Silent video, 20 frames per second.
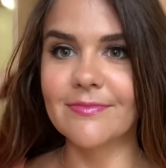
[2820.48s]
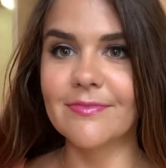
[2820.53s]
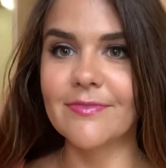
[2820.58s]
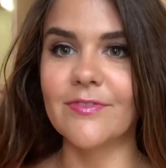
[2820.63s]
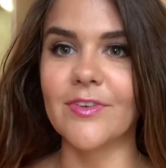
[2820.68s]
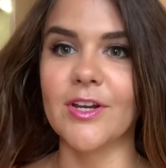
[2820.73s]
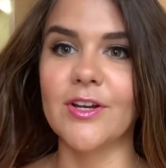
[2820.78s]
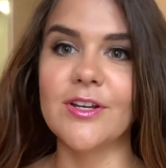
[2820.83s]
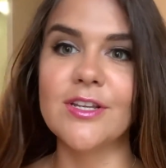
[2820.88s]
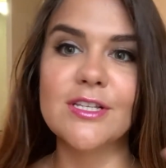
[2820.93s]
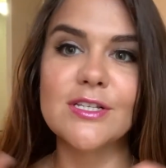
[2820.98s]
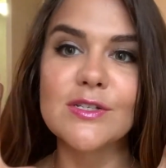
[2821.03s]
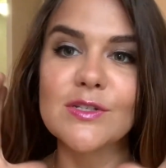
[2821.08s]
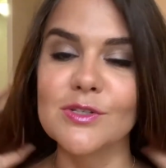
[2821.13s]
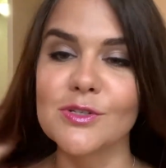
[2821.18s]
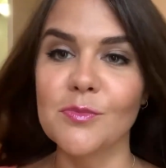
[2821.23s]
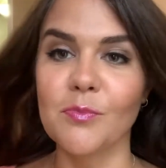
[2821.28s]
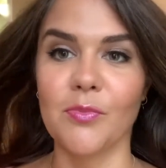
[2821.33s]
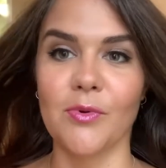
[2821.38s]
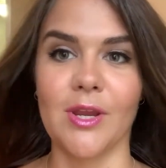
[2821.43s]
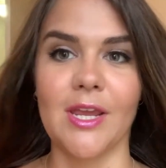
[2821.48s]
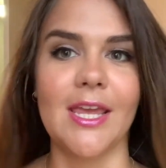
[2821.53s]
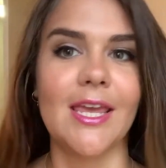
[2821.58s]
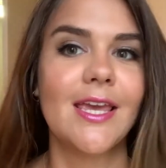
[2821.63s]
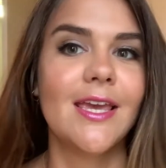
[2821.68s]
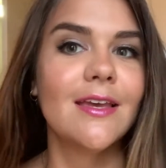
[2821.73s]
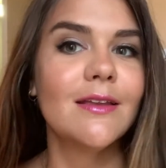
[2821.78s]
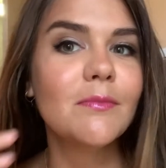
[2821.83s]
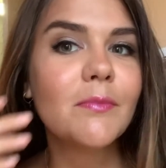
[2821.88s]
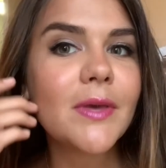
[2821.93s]
Very
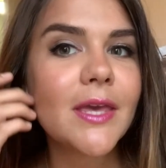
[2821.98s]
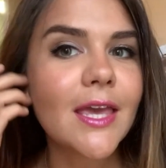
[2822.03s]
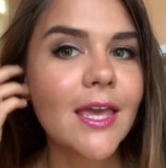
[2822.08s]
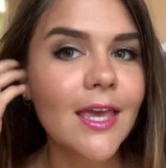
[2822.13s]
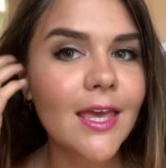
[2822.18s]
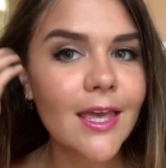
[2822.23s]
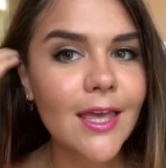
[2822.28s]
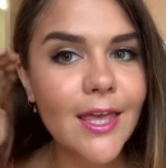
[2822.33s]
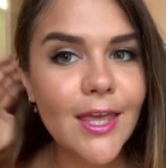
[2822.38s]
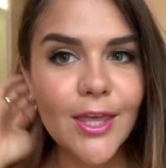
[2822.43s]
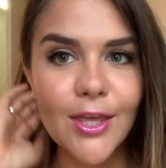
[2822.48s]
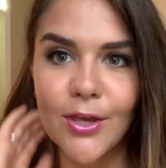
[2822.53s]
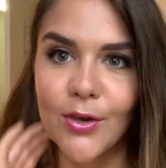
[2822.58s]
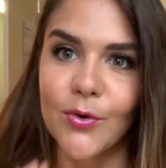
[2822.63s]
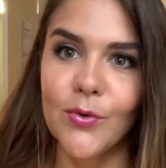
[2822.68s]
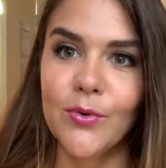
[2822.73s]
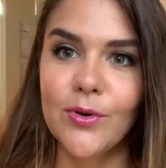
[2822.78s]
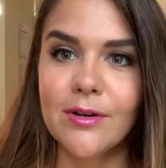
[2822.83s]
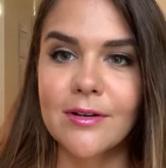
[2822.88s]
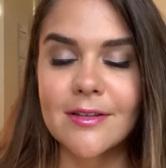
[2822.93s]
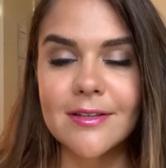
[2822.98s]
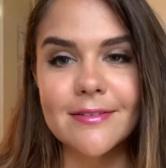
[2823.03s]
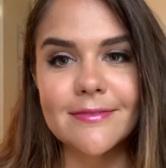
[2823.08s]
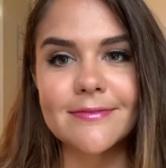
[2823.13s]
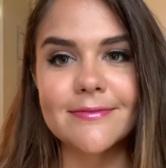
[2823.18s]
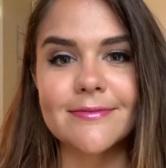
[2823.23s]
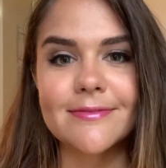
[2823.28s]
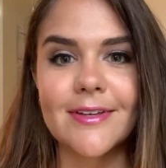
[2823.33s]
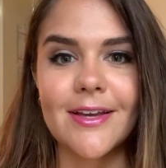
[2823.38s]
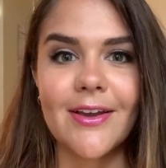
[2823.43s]
springy and pink and cute.
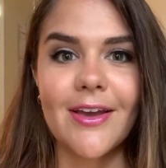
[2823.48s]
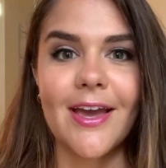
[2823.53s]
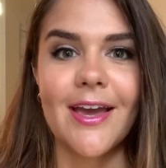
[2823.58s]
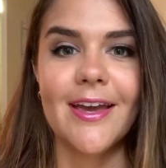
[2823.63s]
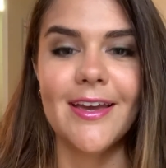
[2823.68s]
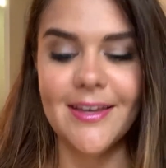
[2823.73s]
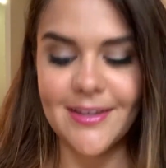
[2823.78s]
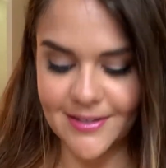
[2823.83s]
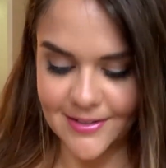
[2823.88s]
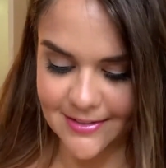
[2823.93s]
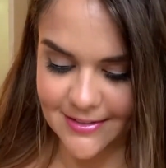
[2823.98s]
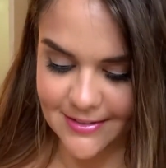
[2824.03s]
Okay,